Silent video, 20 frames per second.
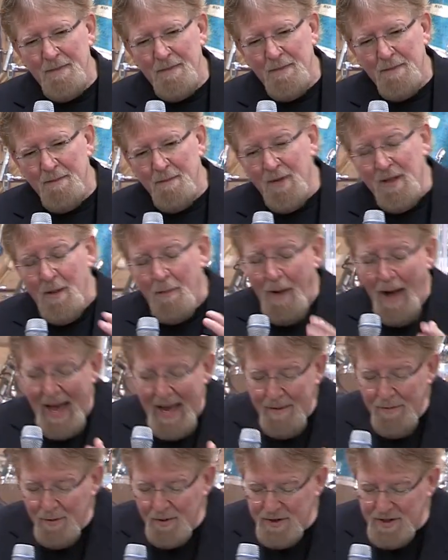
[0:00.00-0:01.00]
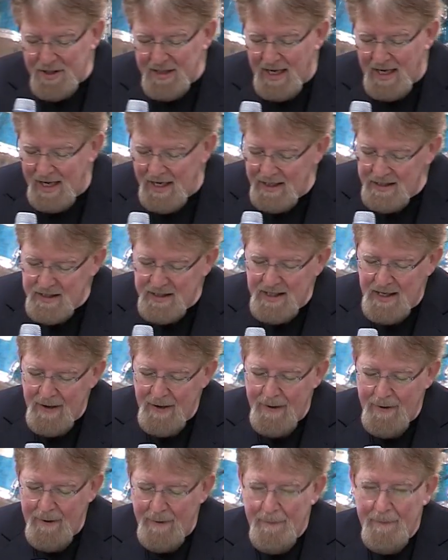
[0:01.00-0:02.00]
But the Bible says
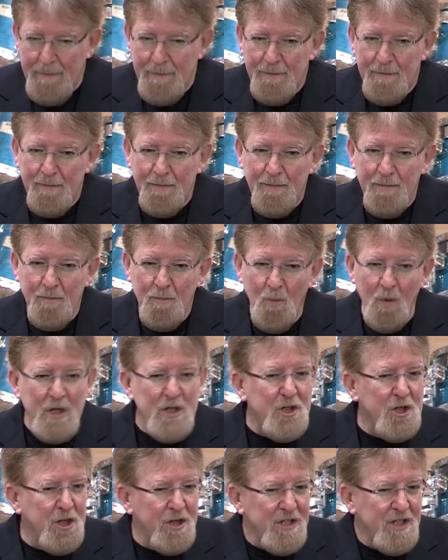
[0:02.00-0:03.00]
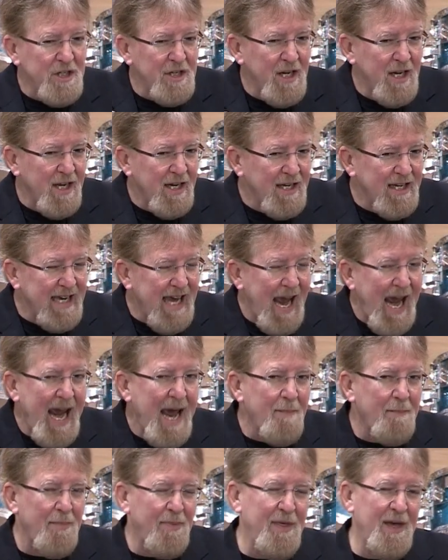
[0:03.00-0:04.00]
we shouldn't camp
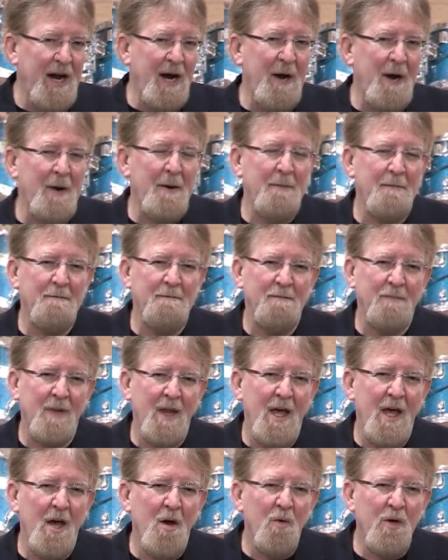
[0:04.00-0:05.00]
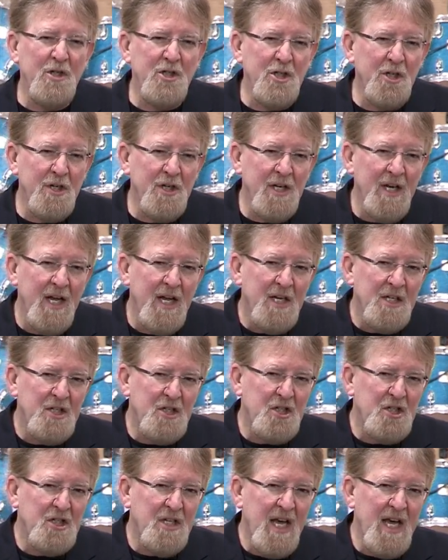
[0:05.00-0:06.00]
there. We shouldn't
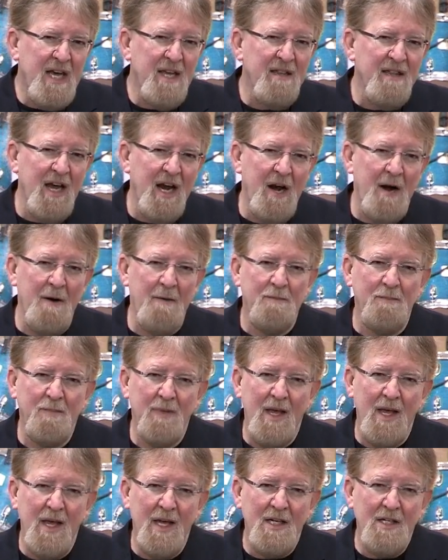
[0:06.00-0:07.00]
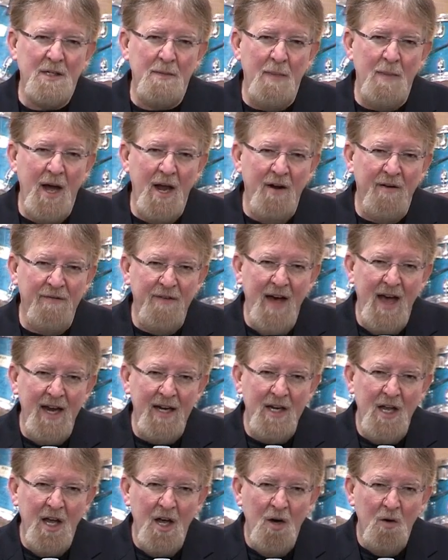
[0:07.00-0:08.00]
stay there. As a matter of fact,
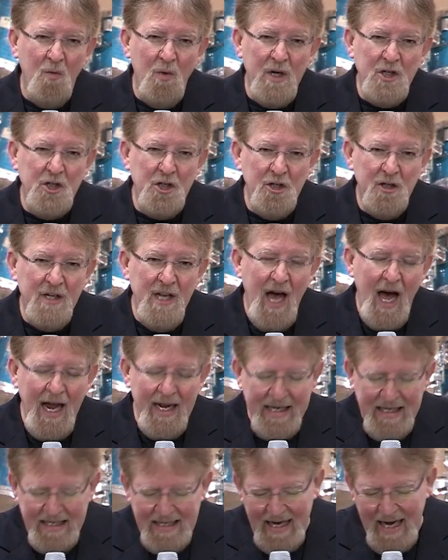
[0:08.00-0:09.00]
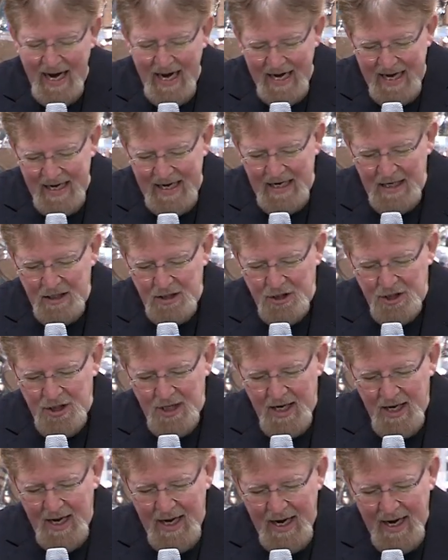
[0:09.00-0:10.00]
we should not engage
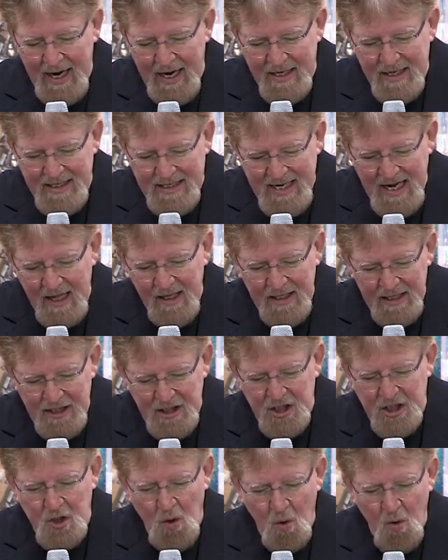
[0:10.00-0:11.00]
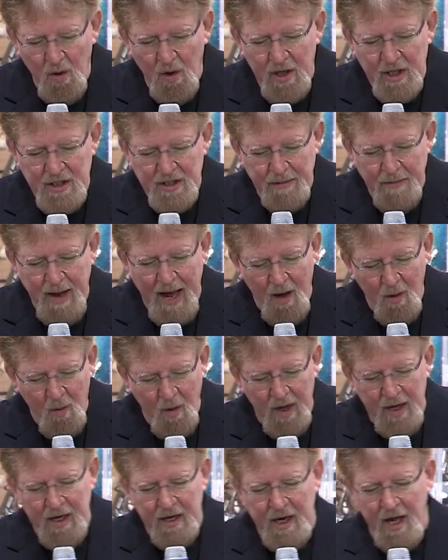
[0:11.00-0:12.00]
in telling stories about one
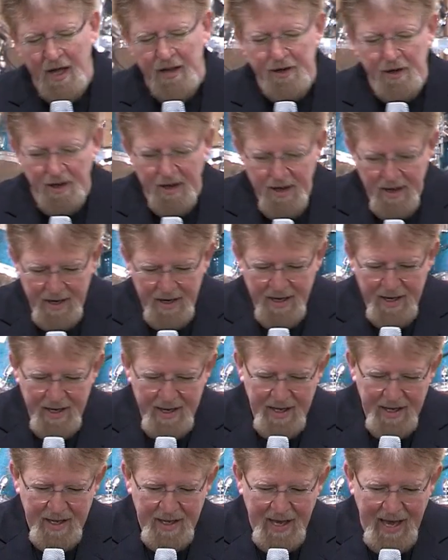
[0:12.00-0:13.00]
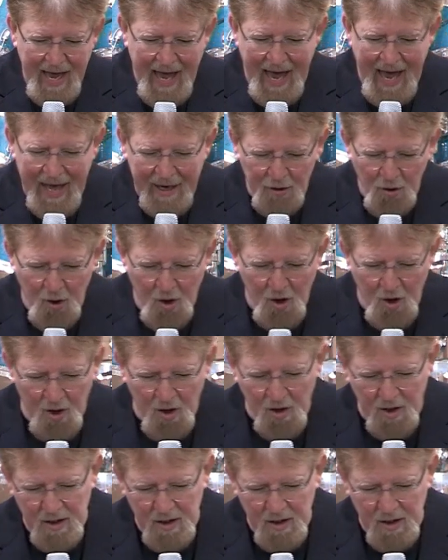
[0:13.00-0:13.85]
another at all.